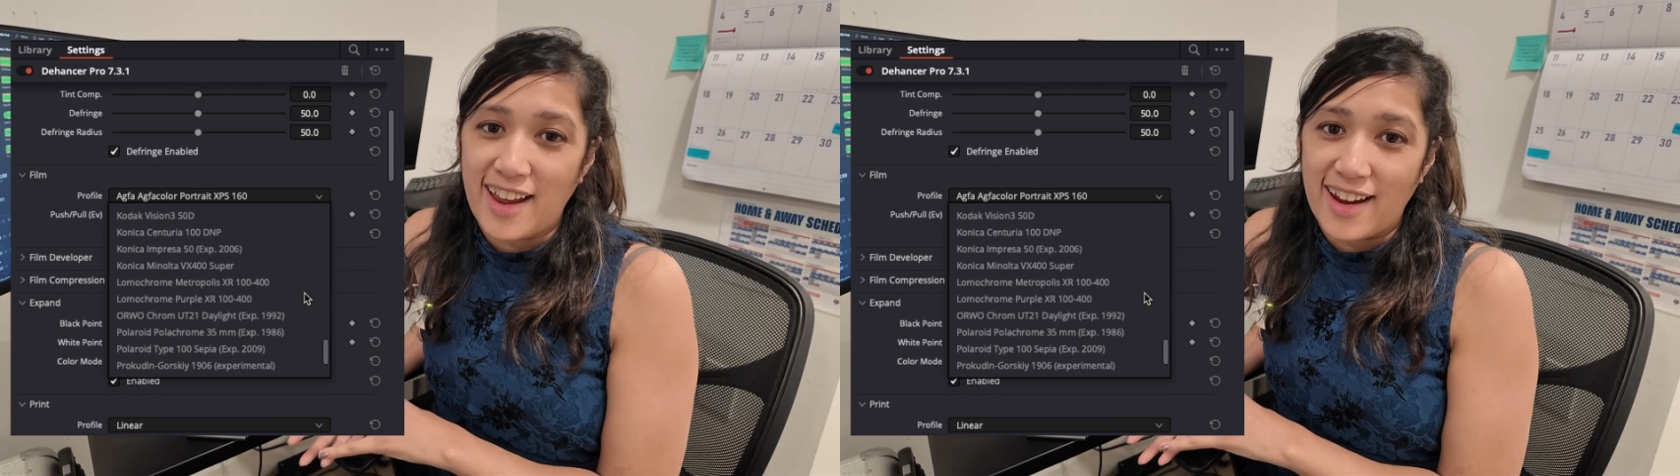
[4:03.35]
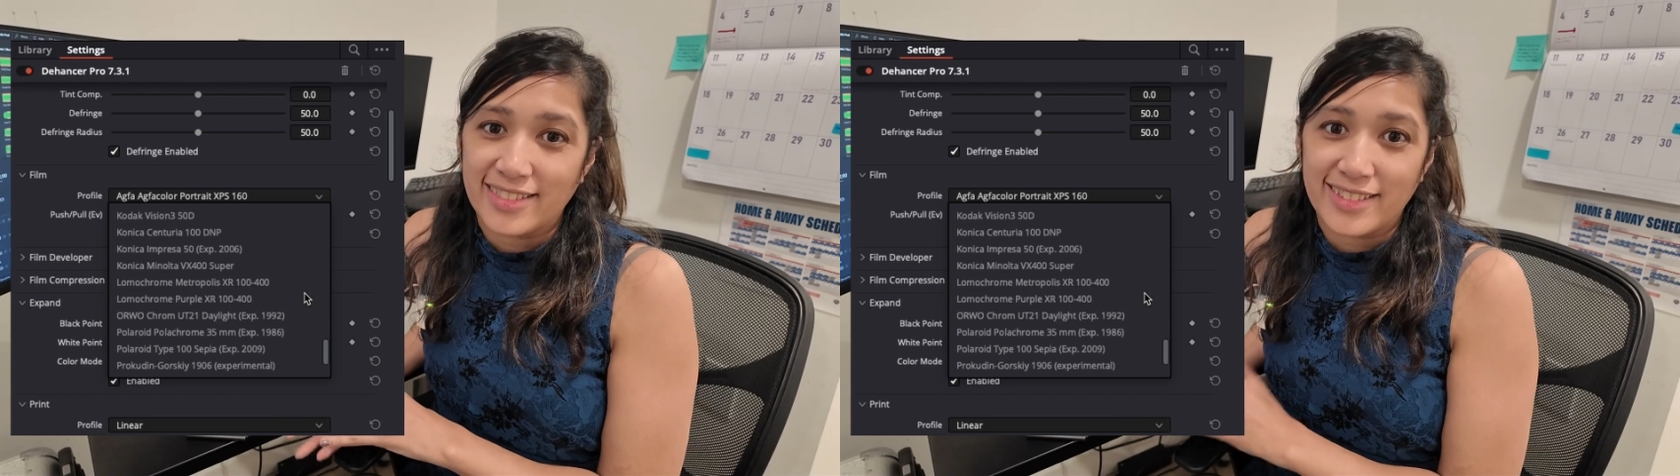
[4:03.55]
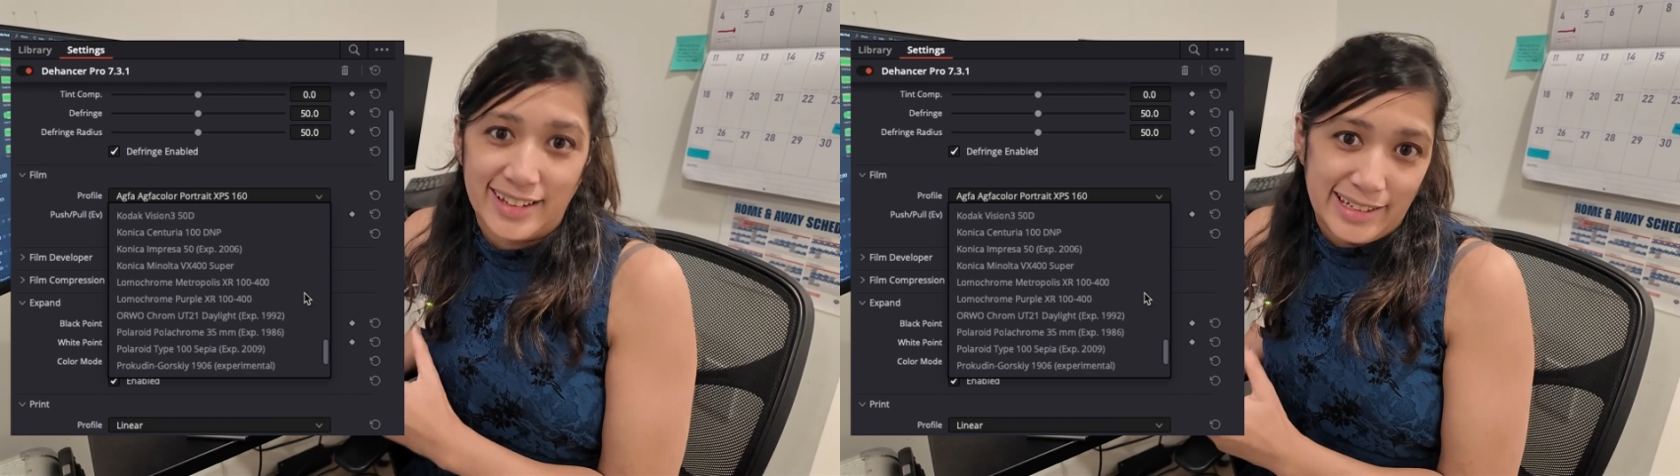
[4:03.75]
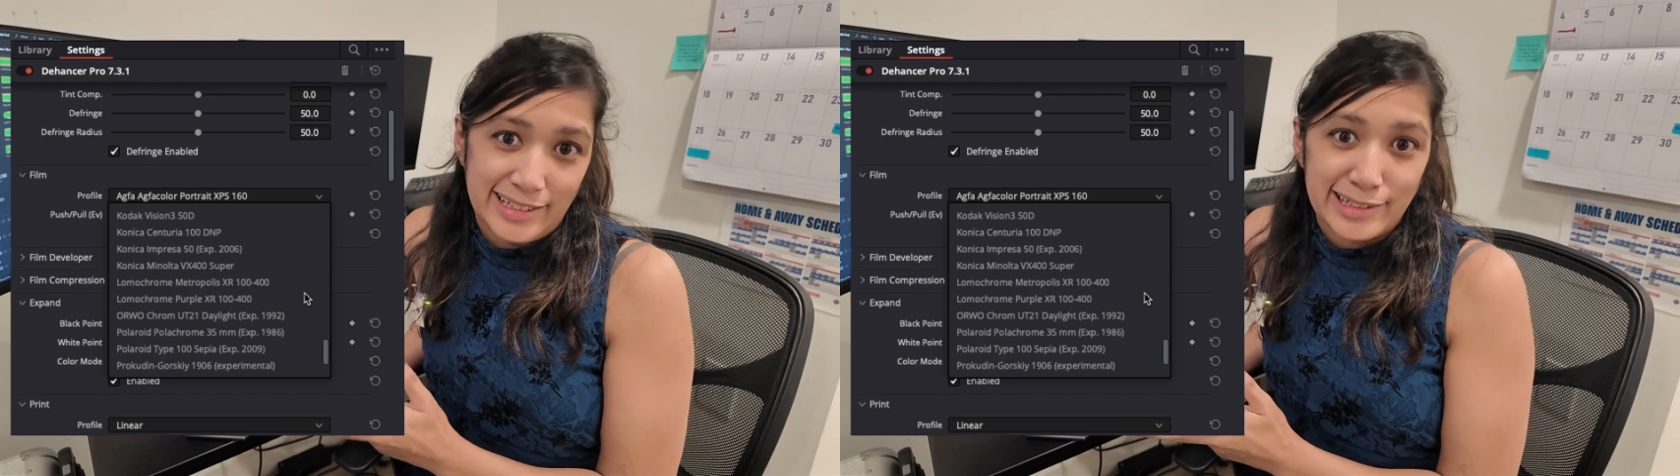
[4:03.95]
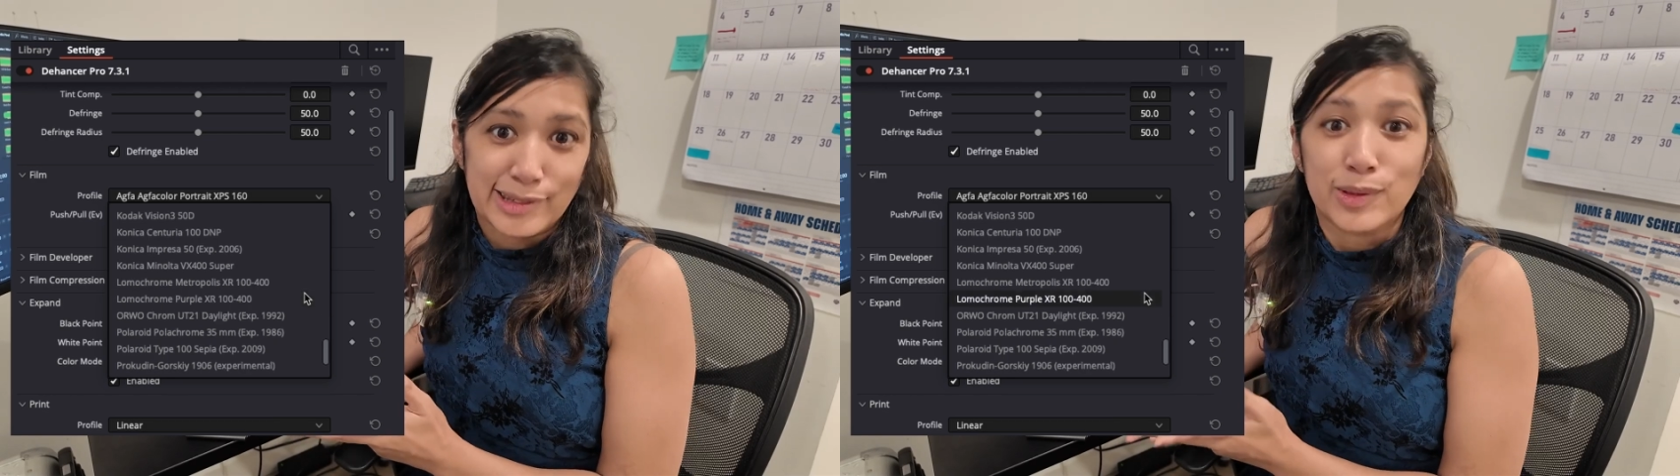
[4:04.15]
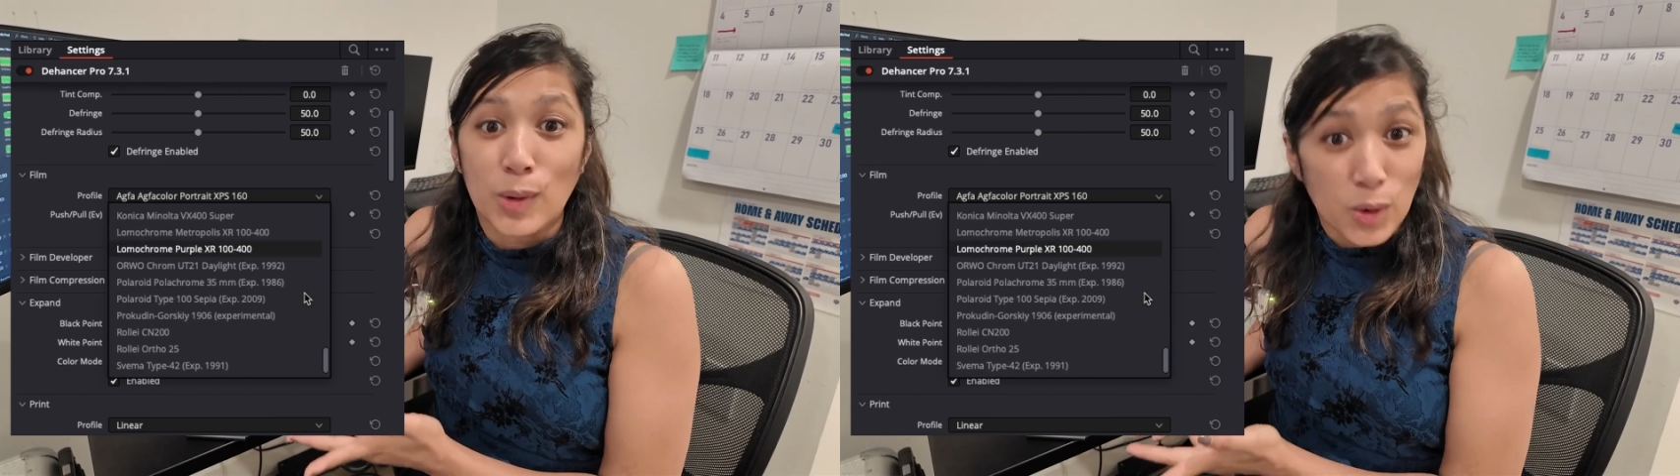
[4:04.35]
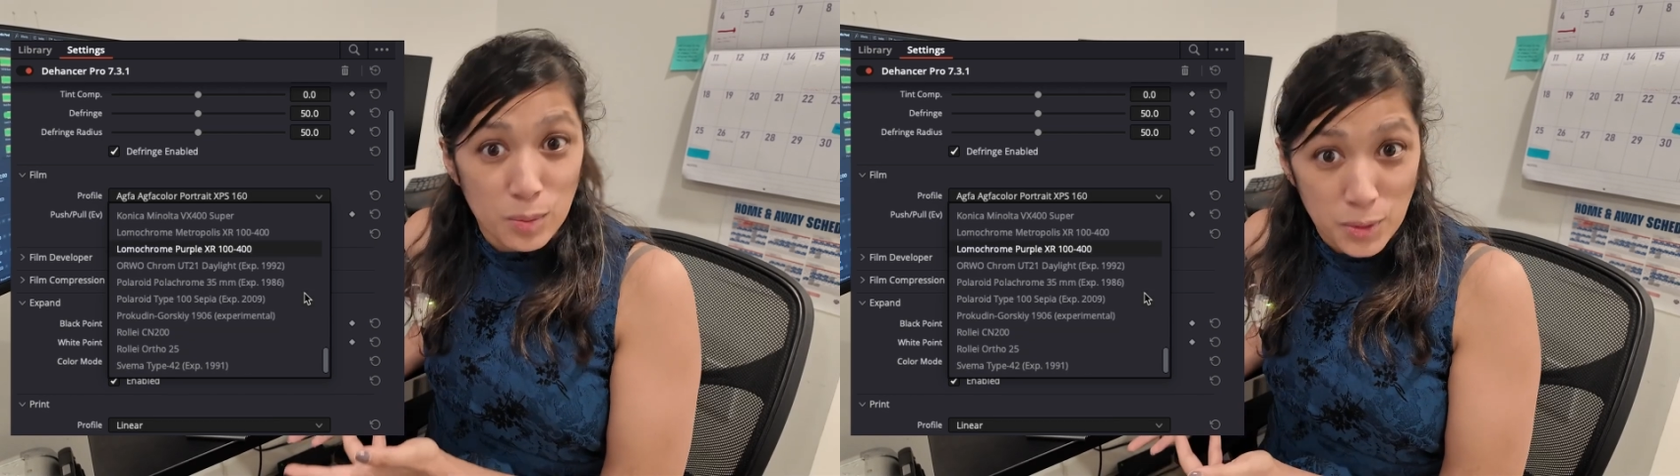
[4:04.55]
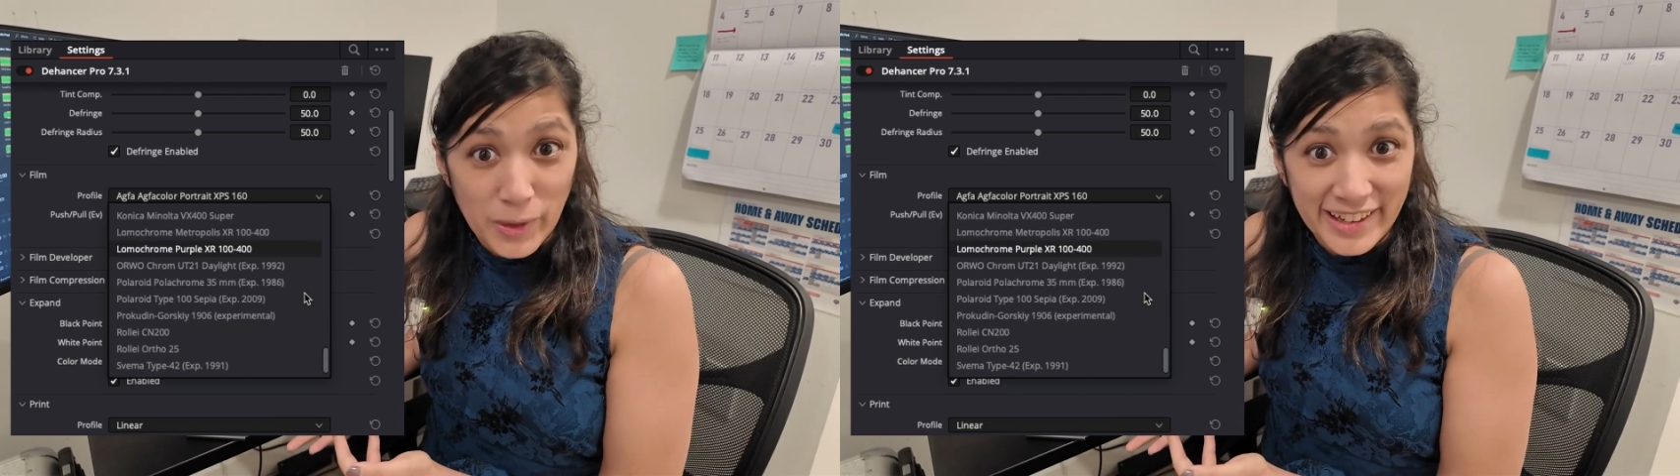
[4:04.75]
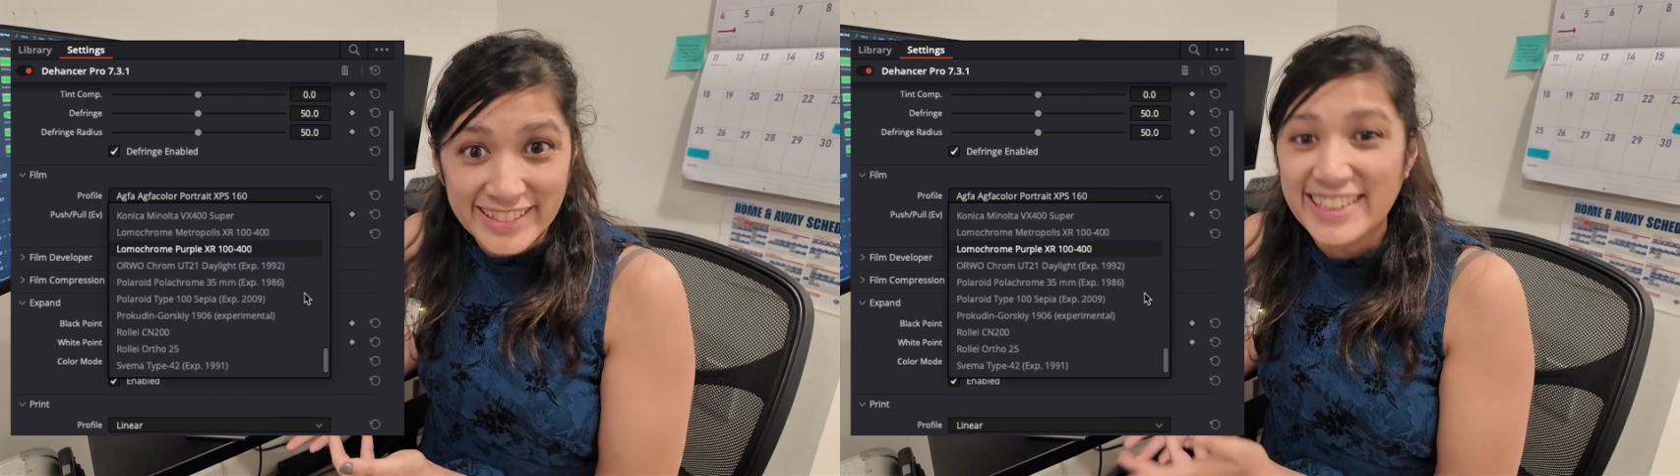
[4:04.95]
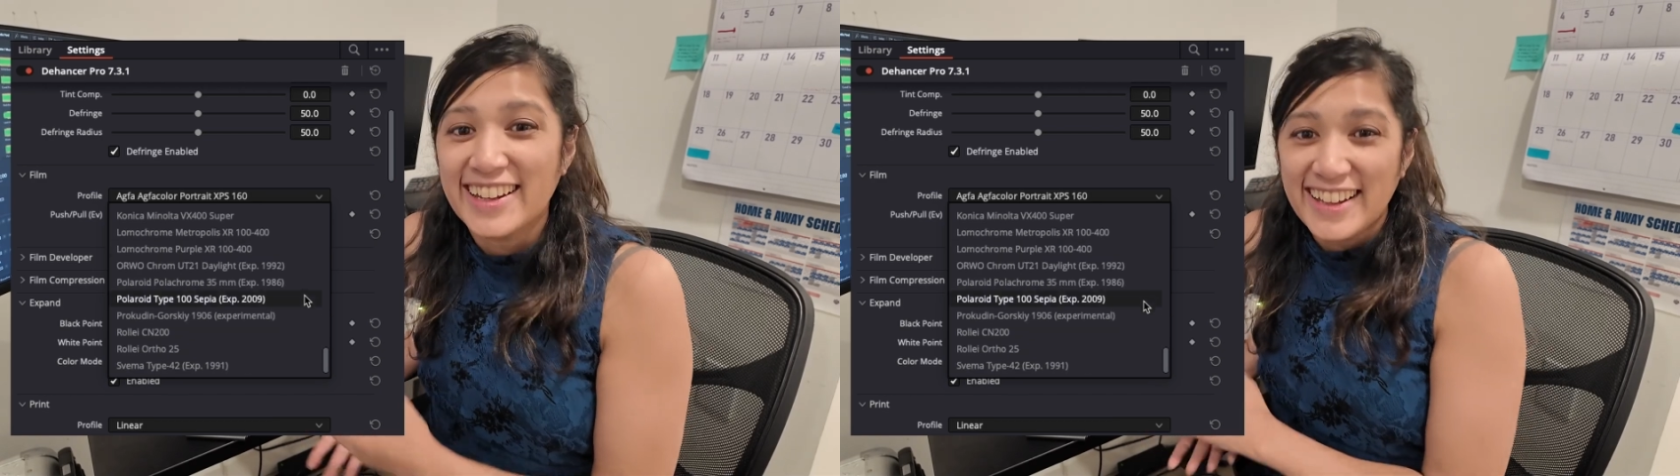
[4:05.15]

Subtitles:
and that is the whole point.